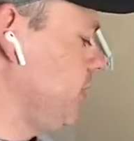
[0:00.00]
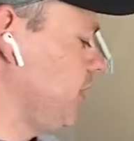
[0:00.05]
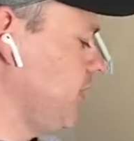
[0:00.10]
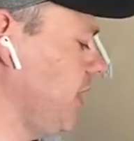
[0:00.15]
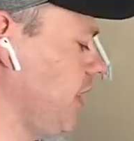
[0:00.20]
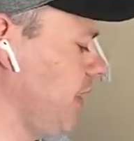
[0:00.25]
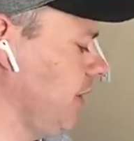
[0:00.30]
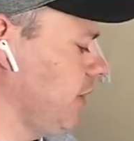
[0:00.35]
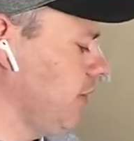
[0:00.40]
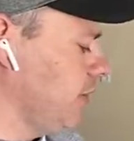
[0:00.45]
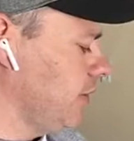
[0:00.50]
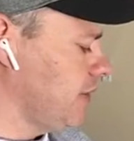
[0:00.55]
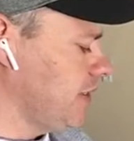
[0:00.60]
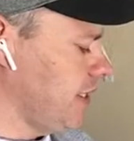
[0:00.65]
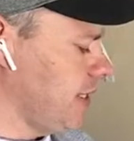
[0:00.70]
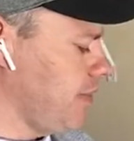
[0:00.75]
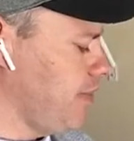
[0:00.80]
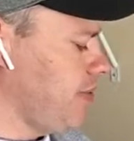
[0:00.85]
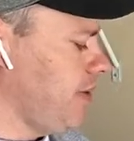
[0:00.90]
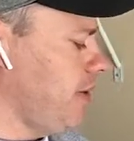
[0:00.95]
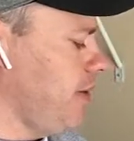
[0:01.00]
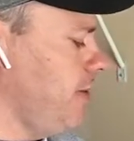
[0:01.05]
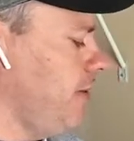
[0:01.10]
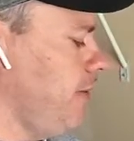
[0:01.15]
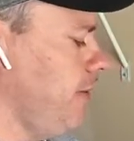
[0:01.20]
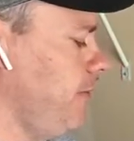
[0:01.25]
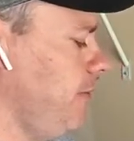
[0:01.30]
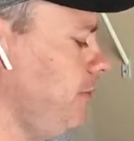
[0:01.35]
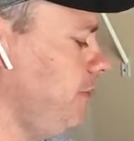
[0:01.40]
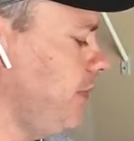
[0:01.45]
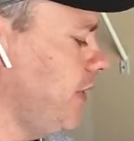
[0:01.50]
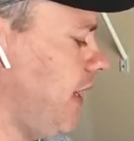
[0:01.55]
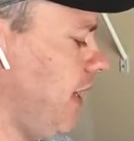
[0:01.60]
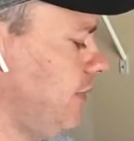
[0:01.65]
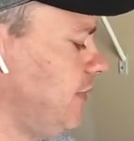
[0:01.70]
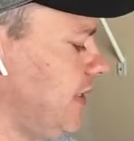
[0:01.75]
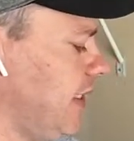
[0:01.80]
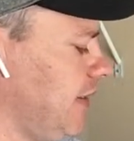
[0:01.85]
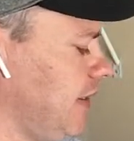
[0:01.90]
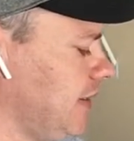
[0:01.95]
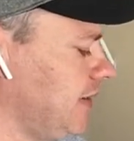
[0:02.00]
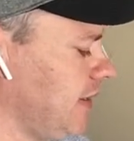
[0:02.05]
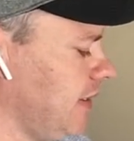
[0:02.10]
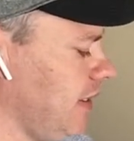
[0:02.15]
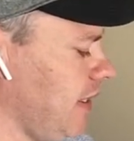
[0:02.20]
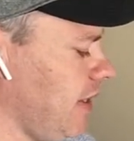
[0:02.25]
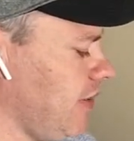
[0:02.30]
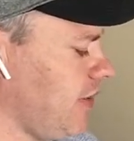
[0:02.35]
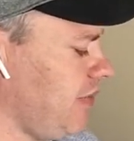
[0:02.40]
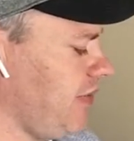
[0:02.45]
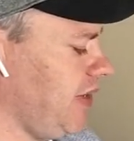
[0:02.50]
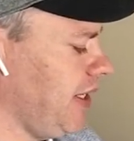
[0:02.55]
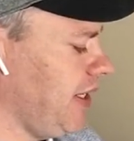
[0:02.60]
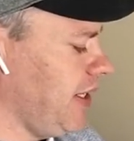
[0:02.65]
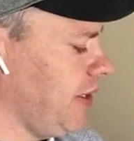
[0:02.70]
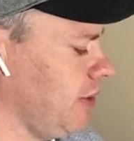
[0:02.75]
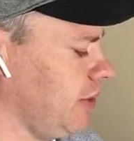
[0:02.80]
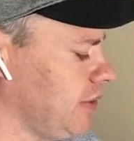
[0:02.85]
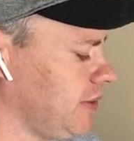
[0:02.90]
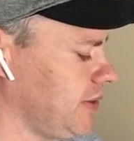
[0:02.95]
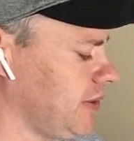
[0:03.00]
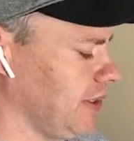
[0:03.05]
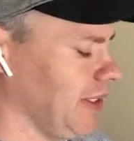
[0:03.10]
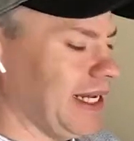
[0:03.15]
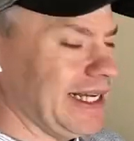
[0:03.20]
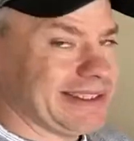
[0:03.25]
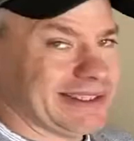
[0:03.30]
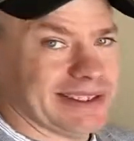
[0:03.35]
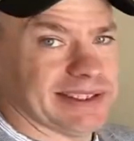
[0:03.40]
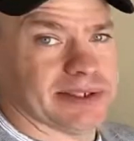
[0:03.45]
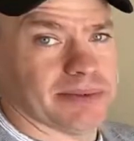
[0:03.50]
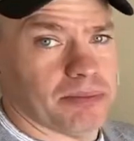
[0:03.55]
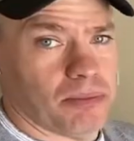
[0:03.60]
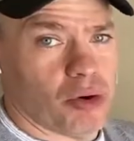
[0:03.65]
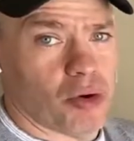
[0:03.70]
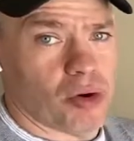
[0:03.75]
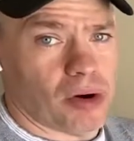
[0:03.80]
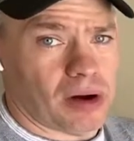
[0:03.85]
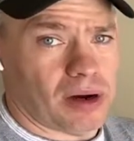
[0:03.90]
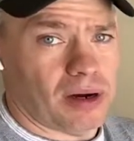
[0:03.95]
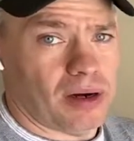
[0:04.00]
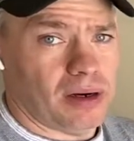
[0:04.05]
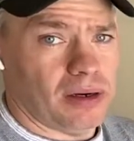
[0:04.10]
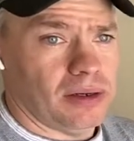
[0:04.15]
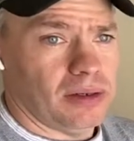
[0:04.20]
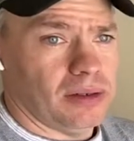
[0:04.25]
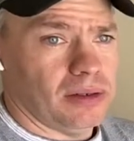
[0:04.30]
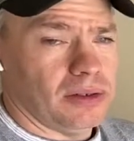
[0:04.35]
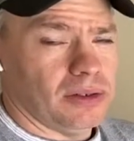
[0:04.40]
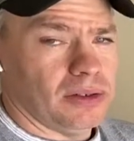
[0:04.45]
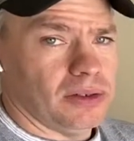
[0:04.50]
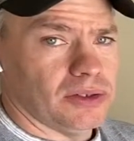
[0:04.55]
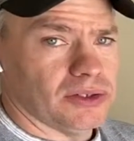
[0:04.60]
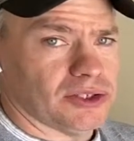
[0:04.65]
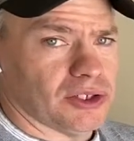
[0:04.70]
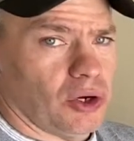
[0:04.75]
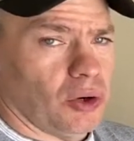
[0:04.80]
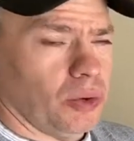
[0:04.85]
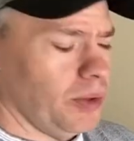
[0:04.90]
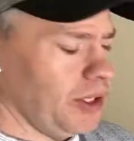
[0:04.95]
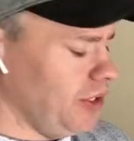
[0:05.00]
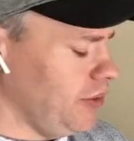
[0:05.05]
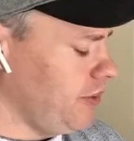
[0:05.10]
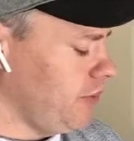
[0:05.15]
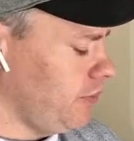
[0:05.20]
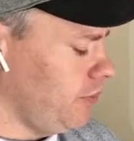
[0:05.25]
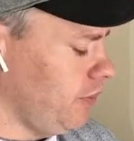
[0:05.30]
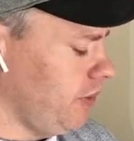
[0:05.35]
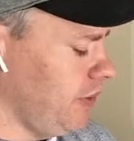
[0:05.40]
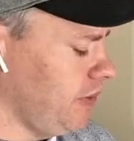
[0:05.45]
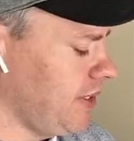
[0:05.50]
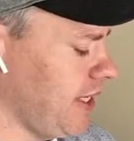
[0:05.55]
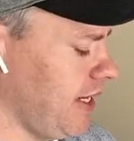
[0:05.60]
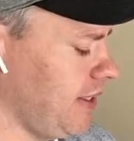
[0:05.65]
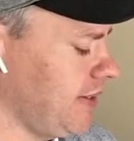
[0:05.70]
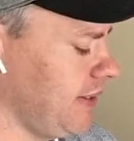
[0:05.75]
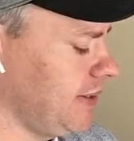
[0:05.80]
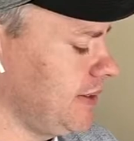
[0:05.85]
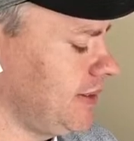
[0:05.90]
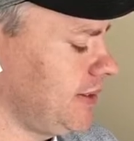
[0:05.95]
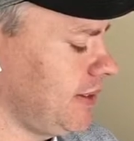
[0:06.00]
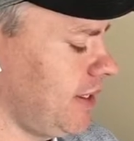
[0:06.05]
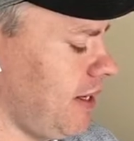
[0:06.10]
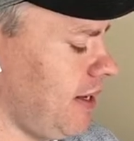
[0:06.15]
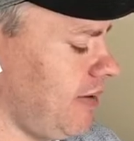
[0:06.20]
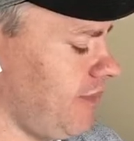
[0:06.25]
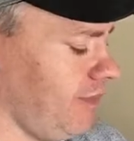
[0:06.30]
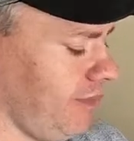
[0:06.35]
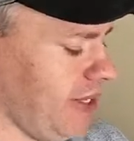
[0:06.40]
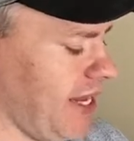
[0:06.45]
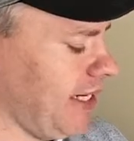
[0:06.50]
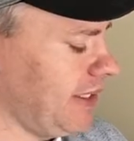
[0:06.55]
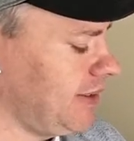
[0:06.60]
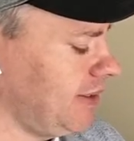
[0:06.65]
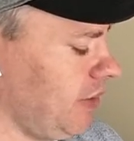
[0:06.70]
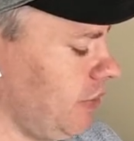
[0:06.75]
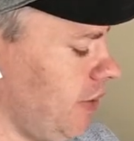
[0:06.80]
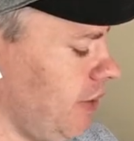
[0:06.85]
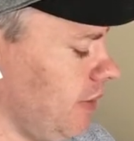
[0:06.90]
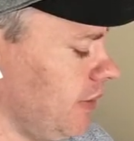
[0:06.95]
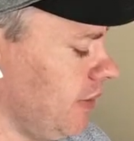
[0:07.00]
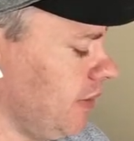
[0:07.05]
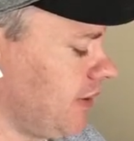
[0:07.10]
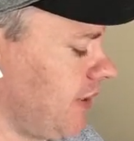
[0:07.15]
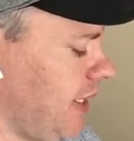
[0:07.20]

tell you a little tip. And I've said this in the other videos, less is more. So when you take this flaxseed oil in this